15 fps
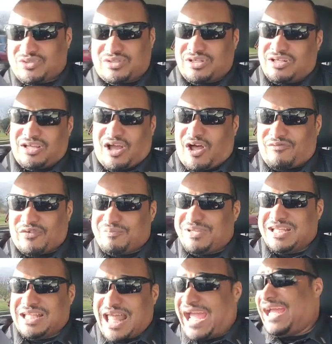you could have offered
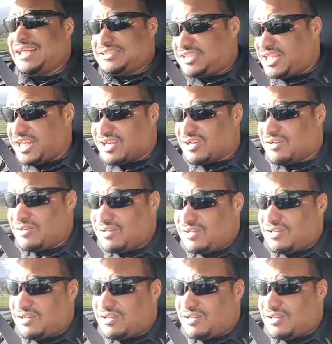me last year